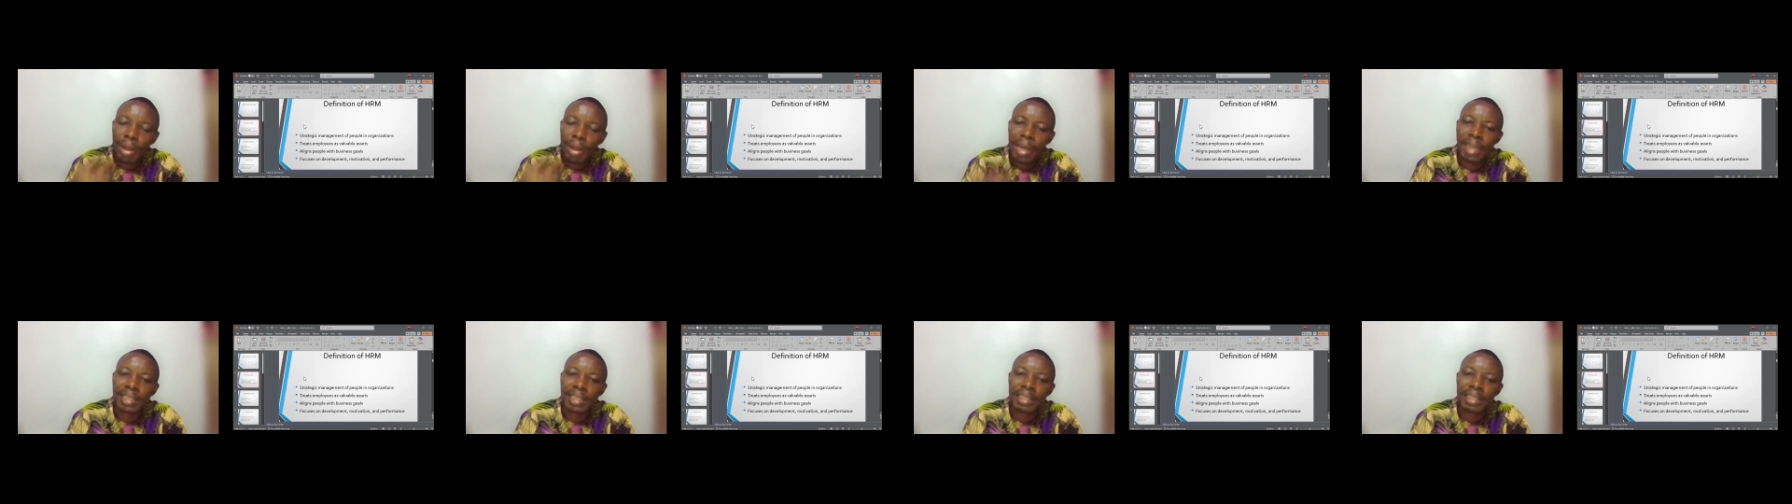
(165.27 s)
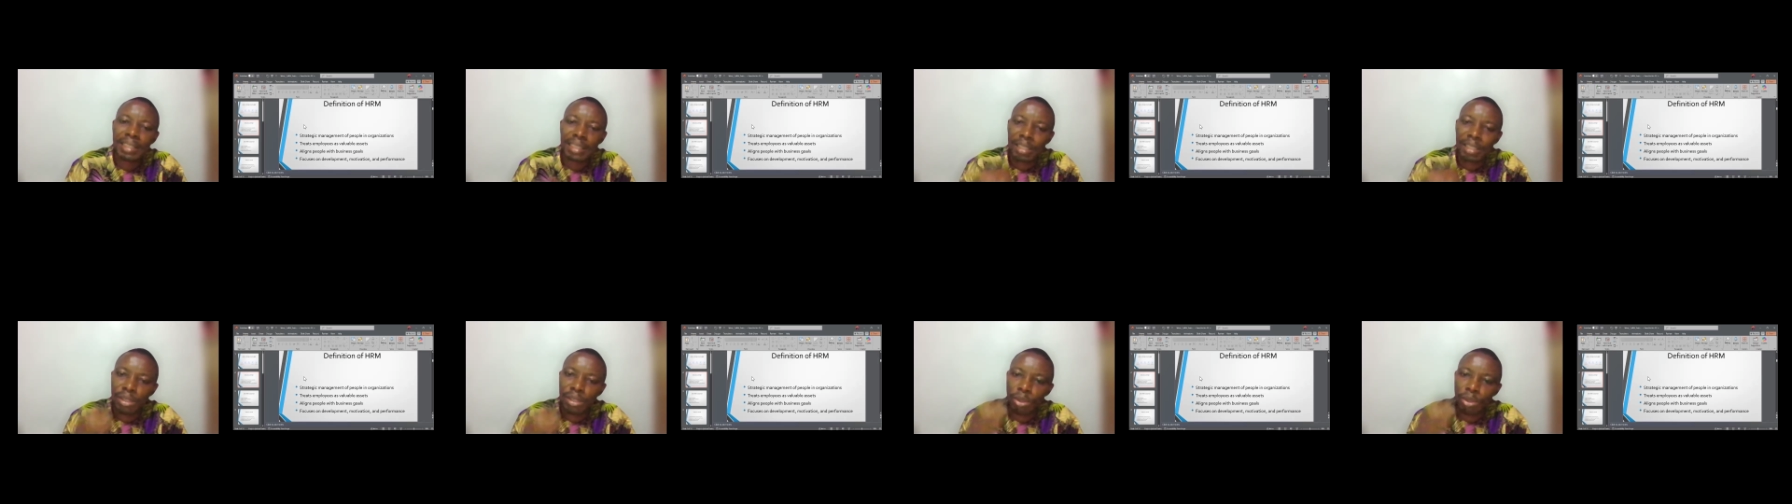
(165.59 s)
can
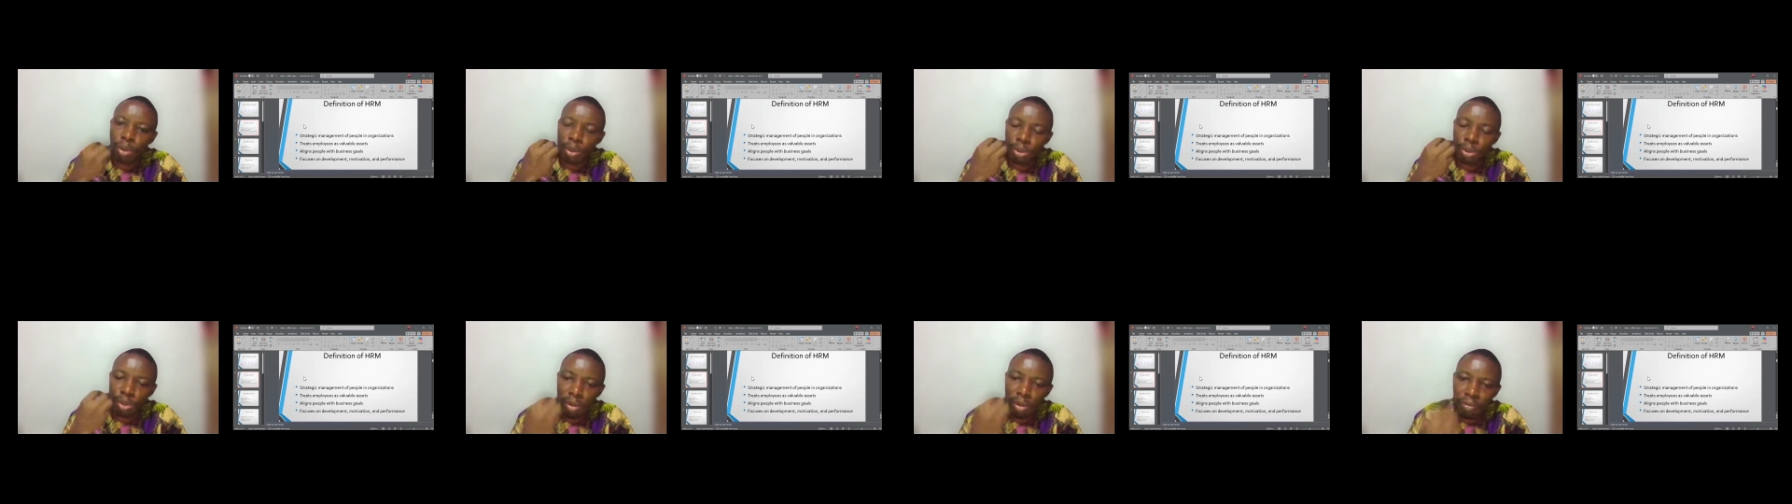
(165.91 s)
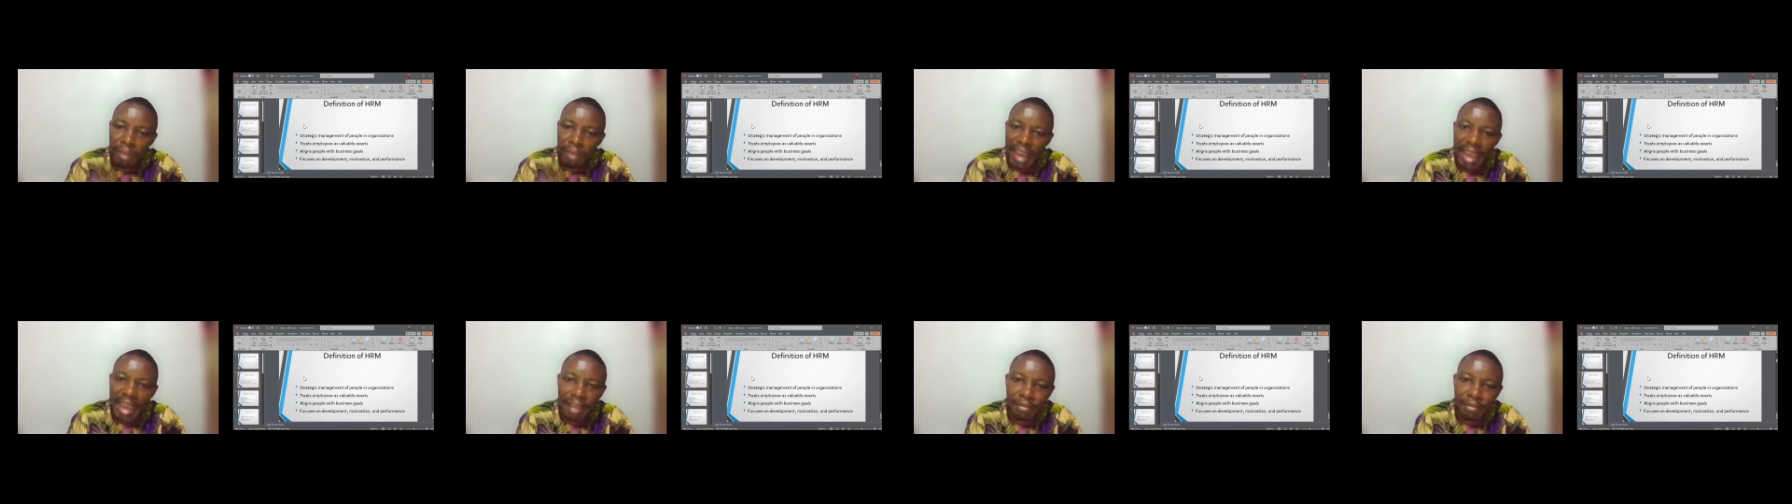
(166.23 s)
CEO
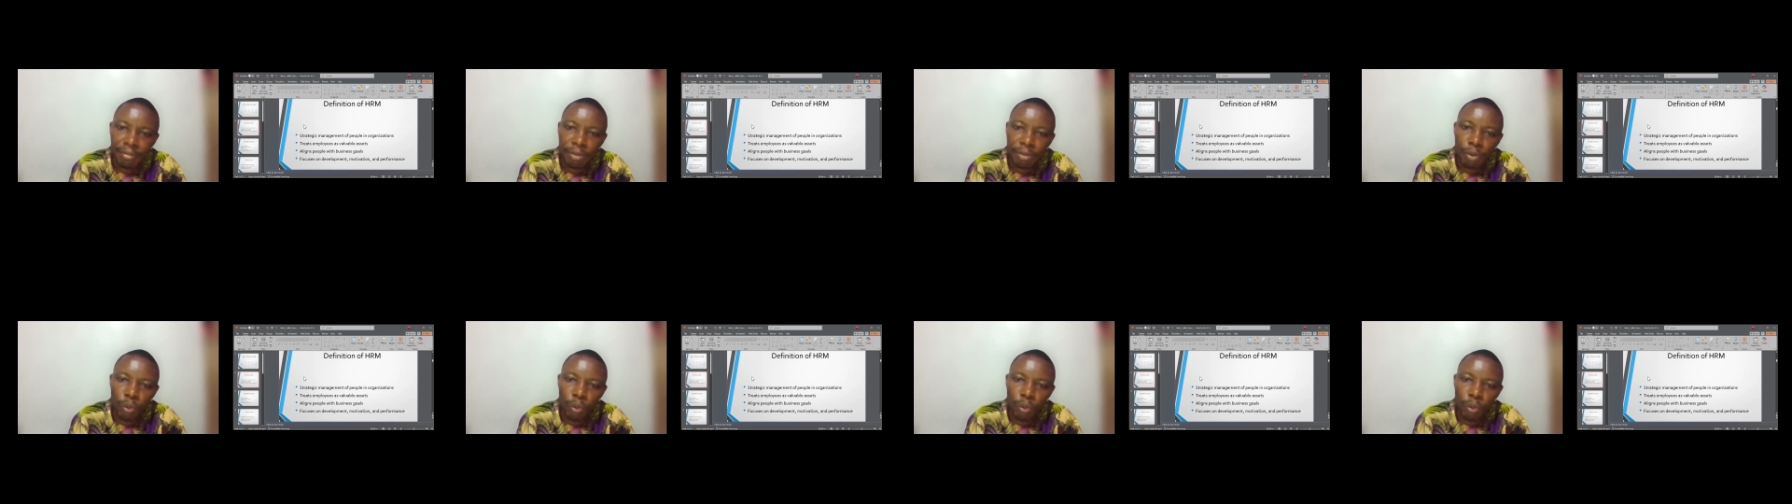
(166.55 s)
survive